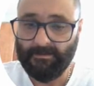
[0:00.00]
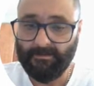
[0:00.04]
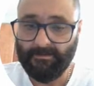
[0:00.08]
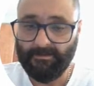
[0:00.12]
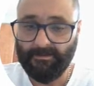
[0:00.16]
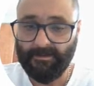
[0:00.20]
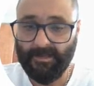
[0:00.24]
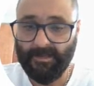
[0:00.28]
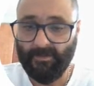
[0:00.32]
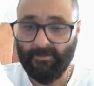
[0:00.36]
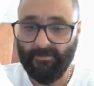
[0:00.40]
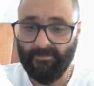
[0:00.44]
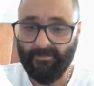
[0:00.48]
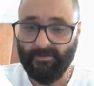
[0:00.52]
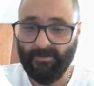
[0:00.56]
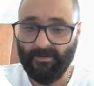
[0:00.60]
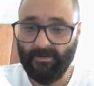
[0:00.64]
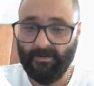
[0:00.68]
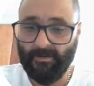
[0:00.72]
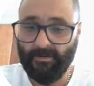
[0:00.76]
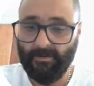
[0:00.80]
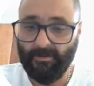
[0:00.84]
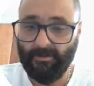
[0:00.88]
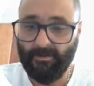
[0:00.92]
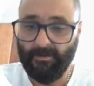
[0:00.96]
Now we've
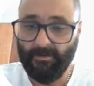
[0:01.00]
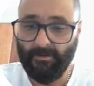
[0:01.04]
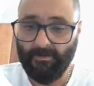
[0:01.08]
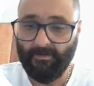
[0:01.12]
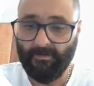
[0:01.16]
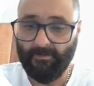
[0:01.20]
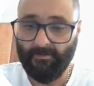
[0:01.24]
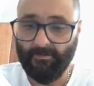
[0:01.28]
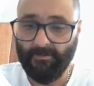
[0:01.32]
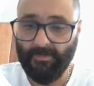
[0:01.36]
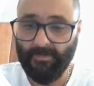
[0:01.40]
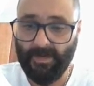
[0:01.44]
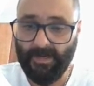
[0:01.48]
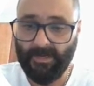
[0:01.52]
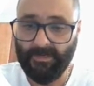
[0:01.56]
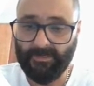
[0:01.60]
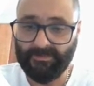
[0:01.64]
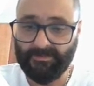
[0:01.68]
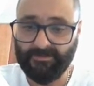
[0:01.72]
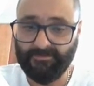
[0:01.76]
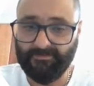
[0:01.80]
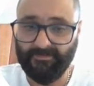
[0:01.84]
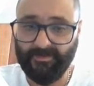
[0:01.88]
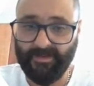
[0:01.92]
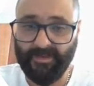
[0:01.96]
got
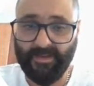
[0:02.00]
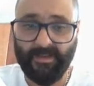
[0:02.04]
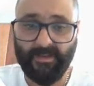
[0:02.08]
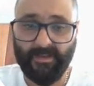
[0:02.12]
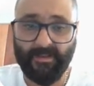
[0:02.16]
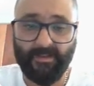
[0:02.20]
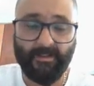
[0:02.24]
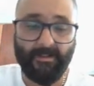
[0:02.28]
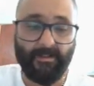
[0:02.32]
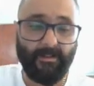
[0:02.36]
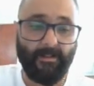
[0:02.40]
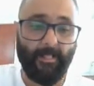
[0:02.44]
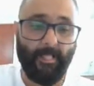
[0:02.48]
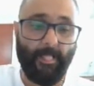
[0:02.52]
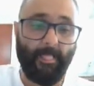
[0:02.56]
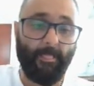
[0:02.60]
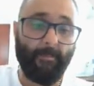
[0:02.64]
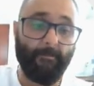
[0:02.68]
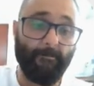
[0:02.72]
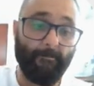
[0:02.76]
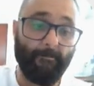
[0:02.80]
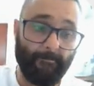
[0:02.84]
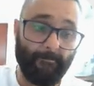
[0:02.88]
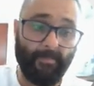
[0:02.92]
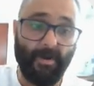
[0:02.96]
minus v
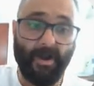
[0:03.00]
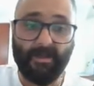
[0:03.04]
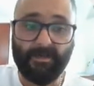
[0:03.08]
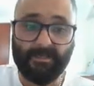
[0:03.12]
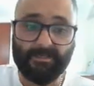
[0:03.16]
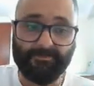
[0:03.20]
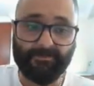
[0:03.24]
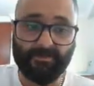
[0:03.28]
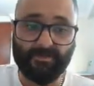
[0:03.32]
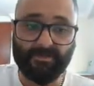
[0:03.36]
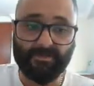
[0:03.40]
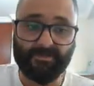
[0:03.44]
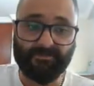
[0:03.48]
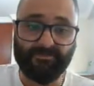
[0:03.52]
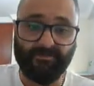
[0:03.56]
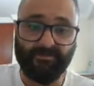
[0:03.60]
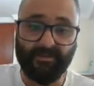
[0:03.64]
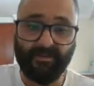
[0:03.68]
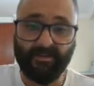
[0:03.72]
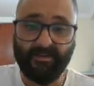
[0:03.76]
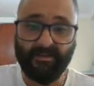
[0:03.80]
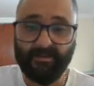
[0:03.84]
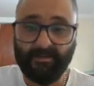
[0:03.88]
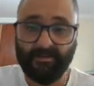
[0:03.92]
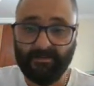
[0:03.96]
minus plus v